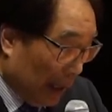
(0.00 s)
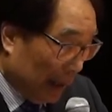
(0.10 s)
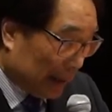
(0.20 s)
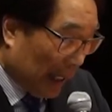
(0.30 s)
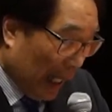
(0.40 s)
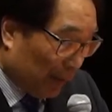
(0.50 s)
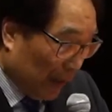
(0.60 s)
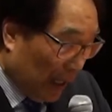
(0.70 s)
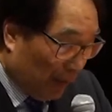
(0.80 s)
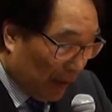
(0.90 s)
he's
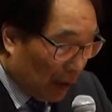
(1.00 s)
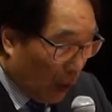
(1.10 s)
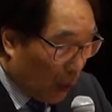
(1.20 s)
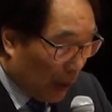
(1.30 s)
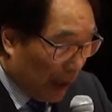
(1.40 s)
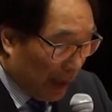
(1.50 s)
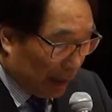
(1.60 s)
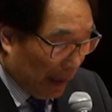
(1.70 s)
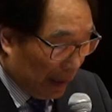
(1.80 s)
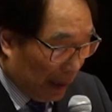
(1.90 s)
left even lonelier
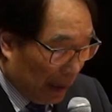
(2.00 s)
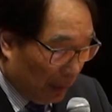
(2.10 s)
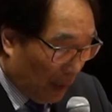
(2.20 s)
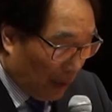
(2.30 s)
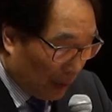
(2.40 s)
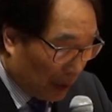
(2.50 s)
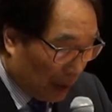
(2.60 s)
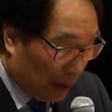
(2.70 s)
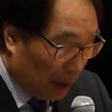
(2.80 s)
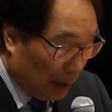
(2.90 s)
than he
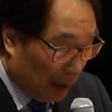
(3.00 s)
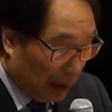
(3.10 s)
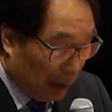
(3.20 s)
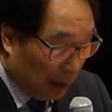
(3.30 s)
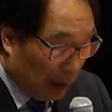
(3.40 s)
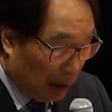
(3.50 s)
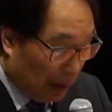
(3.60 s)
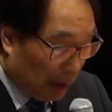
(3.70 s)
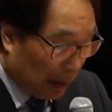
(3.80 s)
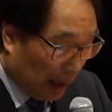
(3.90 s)
was
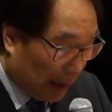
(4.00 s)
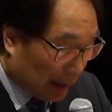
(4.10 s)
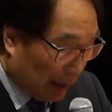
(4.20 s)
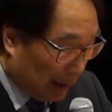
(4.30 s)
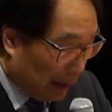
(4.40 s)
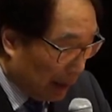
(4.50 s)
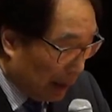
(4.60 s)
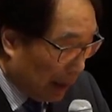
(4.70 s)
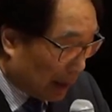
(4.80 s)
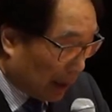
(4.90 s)
the lesson
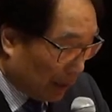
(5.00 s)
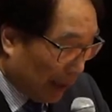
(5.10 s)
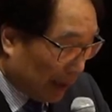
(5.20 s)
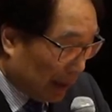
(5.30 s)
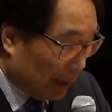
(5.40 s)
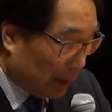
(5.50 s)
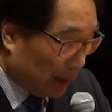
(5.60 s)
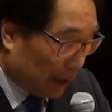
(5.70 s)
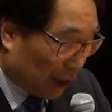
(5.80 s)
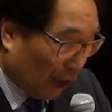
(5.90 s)
has a great deal
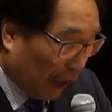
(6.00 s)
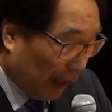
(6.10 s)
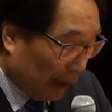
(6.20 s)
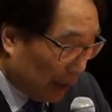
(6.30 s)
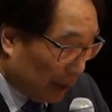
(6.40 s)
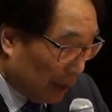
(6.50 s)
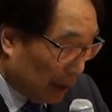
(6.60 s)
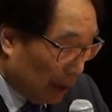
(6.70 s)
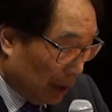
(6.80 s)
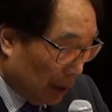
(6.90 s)
to share.
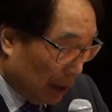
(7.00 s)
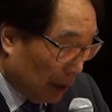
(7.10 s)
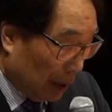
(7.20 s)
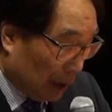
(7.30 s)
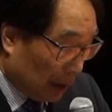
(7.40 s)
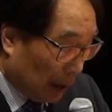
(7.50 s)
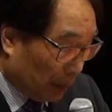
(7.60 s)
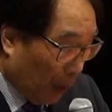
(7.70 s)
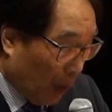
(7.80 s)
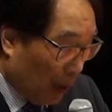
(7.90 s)
The
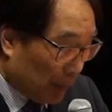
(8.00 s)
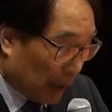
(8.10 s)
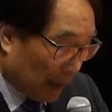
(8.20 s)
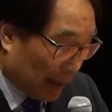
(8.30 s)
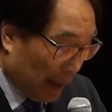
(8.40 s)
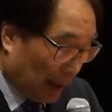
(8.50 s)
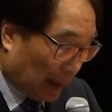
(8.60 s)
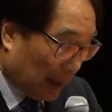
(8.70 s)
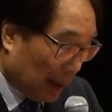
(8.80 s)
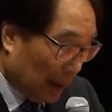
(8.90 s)
poem
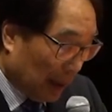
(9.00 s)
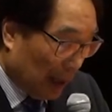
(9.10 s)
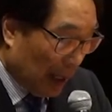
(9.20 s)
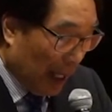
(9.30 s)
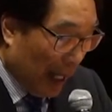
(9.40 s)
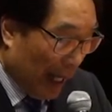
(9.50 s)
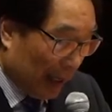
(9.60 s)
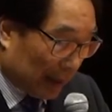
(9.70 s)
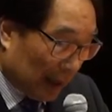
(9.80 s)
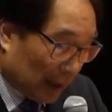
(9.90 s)
suggests
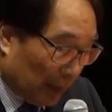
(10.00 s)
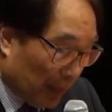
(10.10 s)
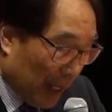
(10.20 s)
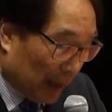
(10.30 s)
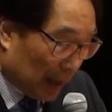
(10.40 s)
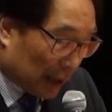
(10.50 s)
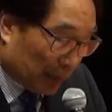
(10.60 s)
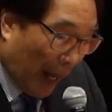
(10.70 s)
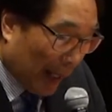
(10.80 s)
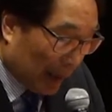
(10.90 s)
it doesn't mean the
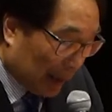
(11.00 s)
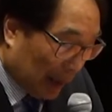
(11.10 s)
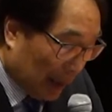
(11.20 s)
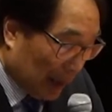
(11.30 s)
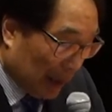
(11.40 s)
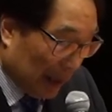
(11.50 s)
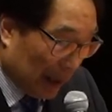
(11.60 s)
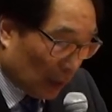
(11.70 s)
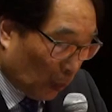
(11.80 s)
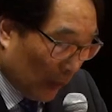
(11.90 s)
spider
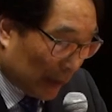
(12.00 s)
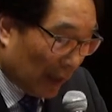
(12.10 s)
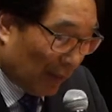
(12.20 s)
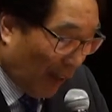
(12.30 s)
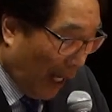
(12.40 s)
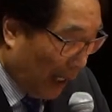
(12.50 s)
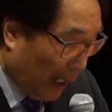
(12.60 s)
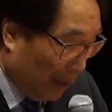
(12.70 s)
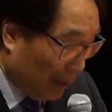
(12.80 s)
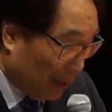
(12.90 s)
is without
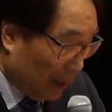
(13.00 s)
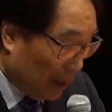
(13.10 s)
value.